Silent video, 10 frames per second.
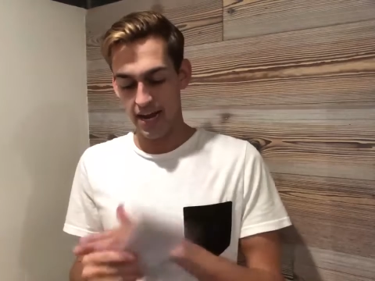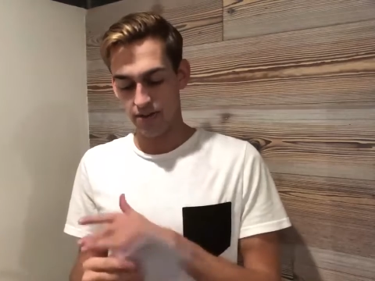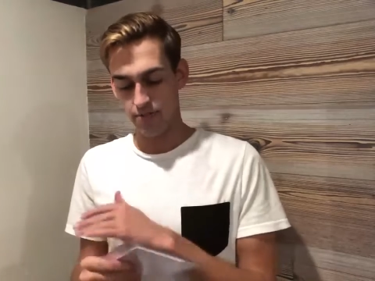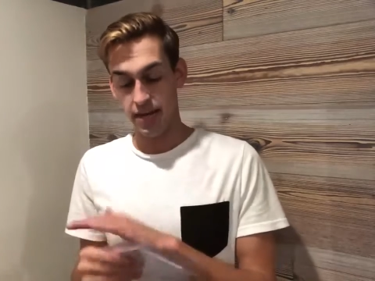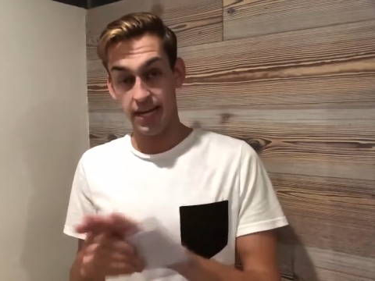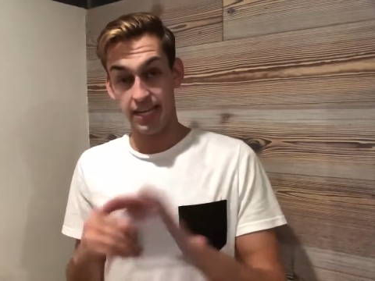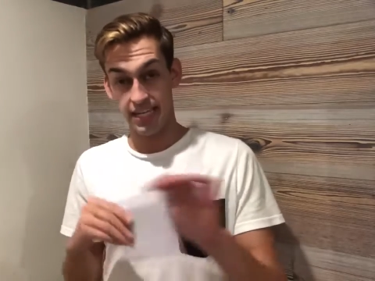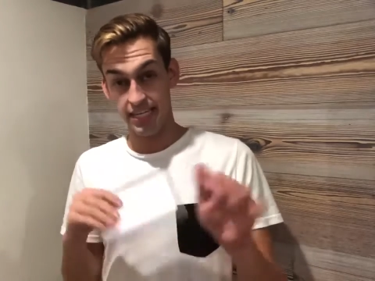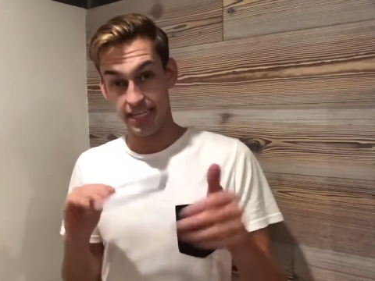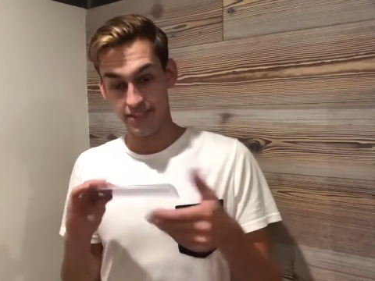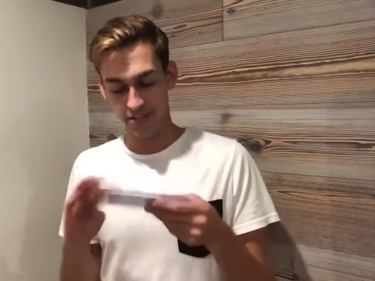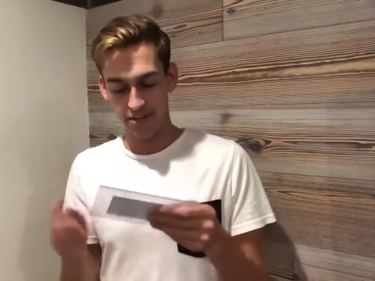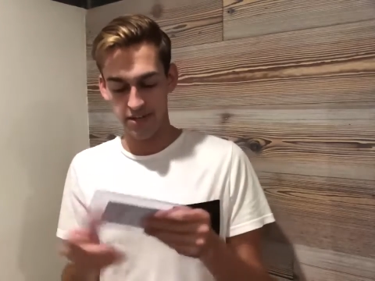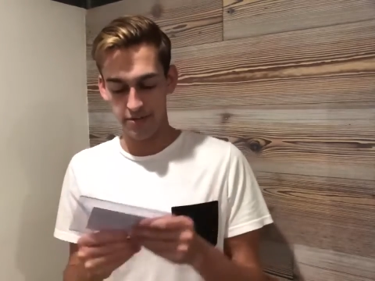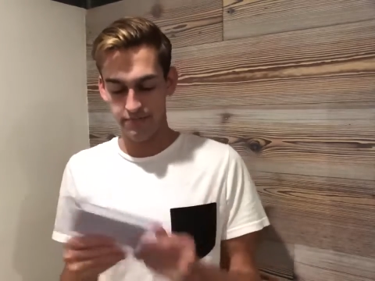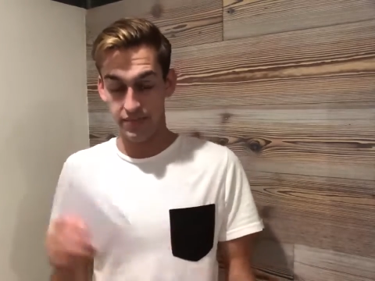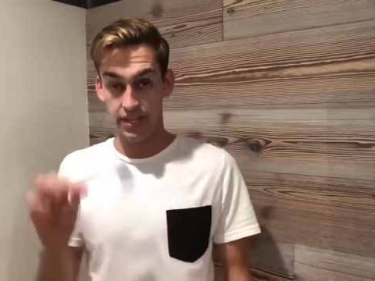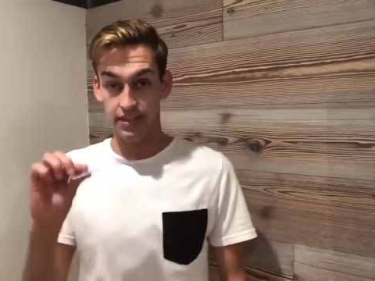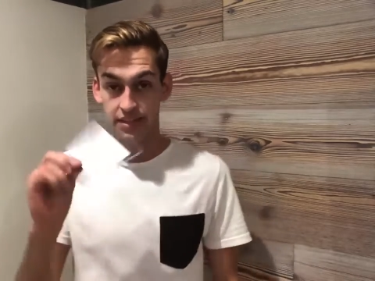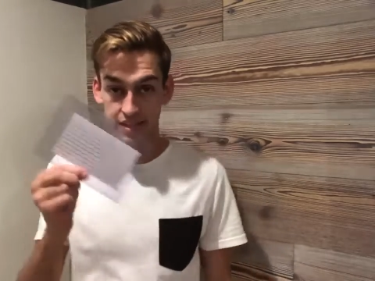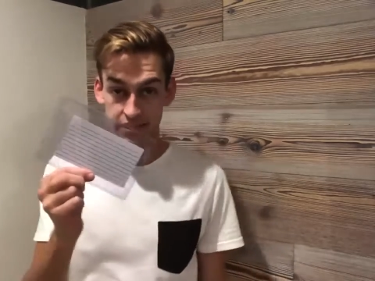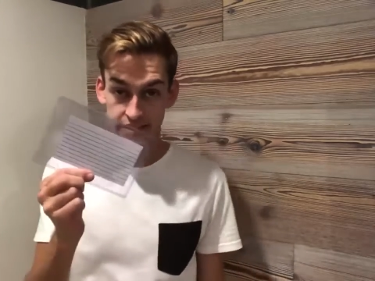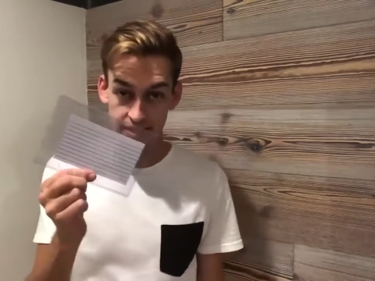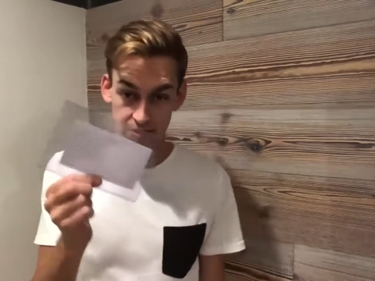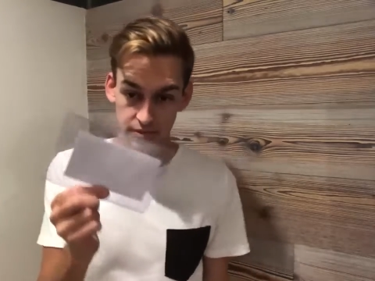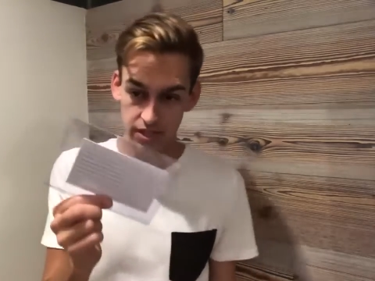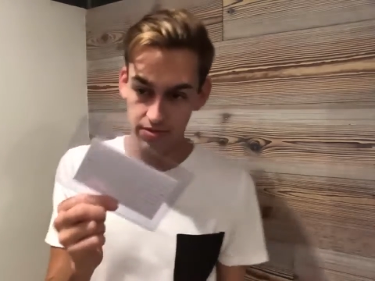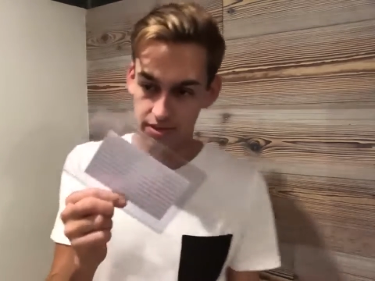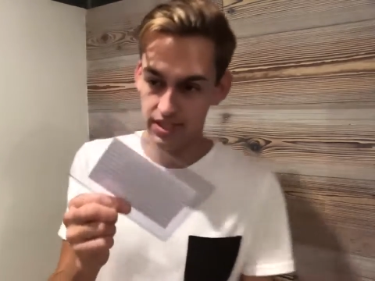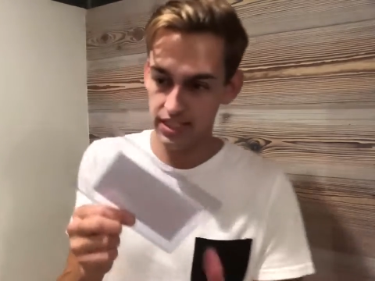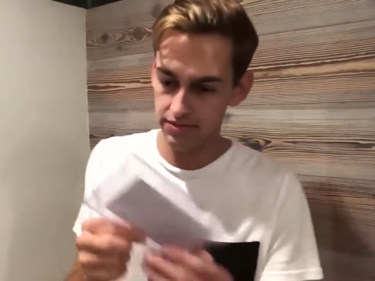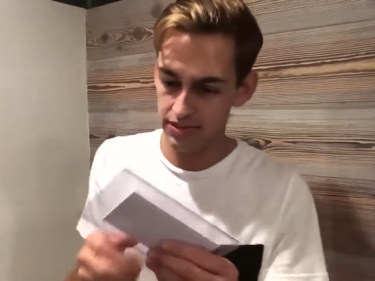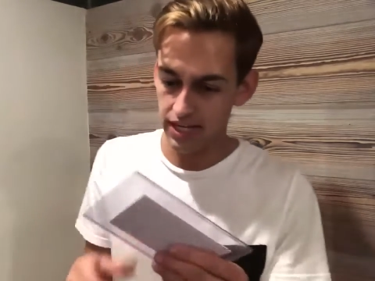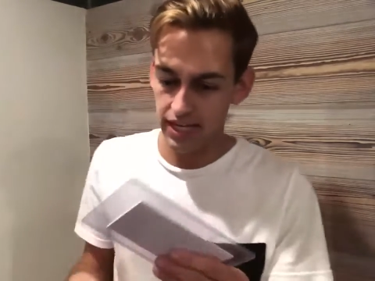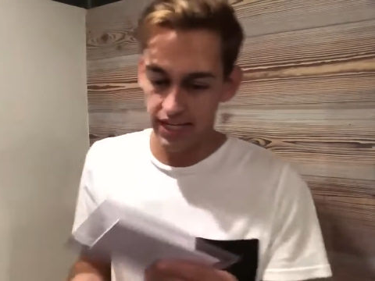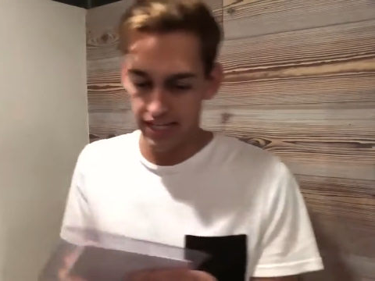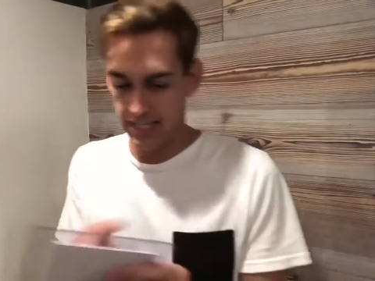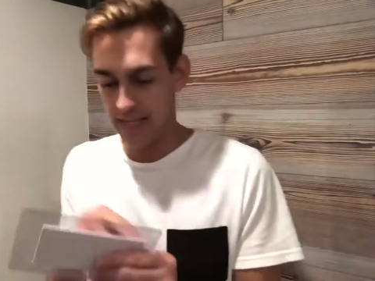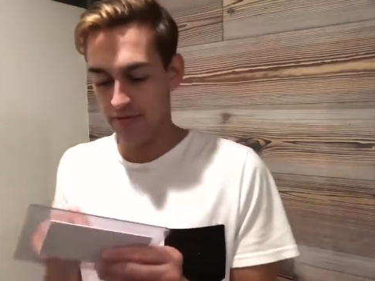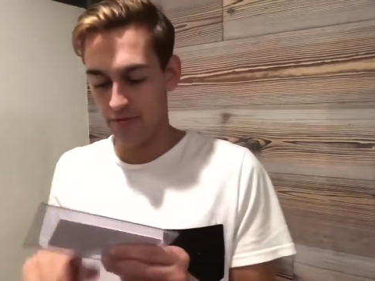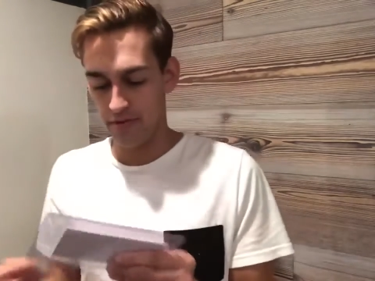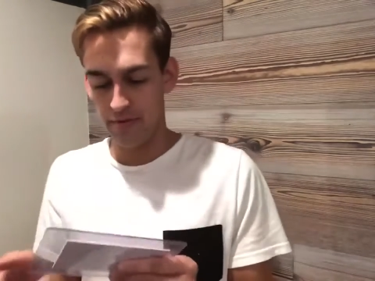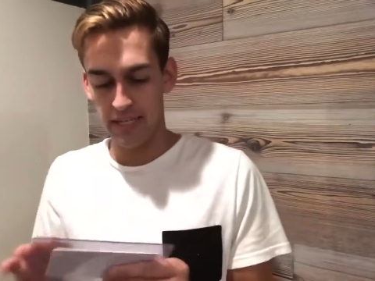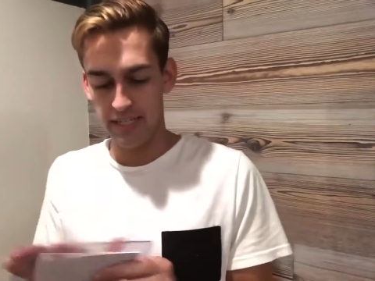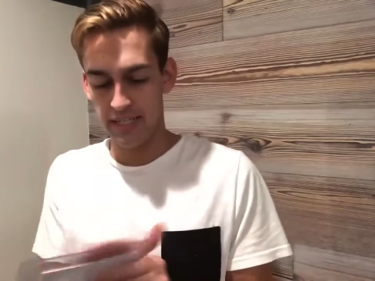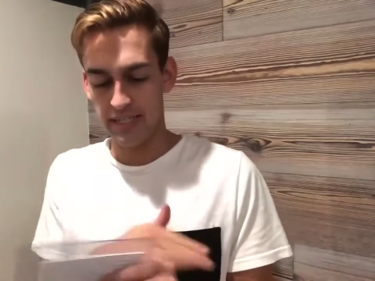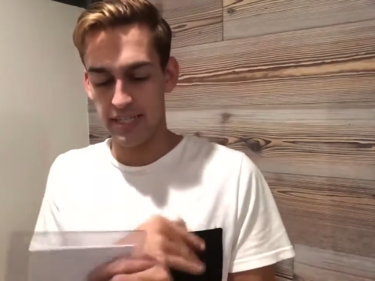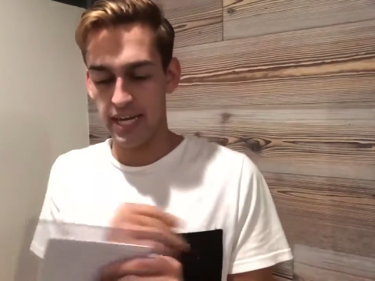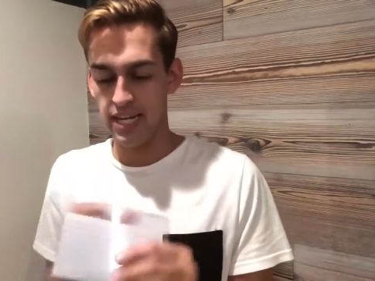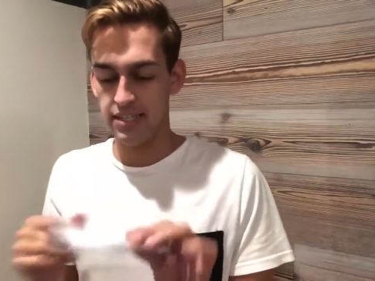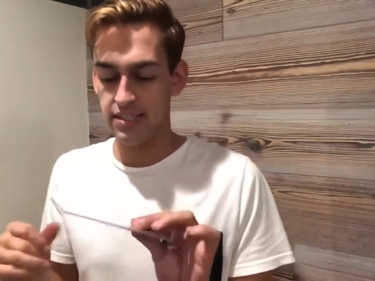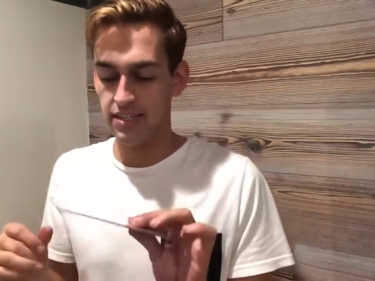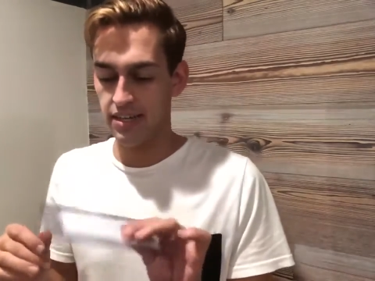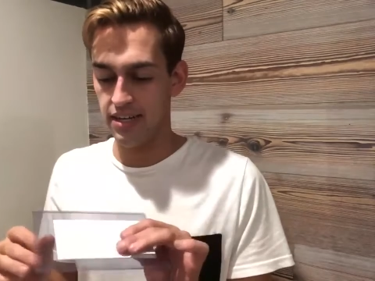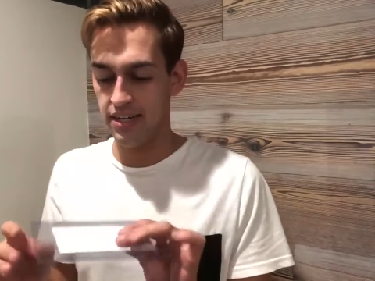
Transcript: acrobatic index card and this is what you received in a 4x6 case.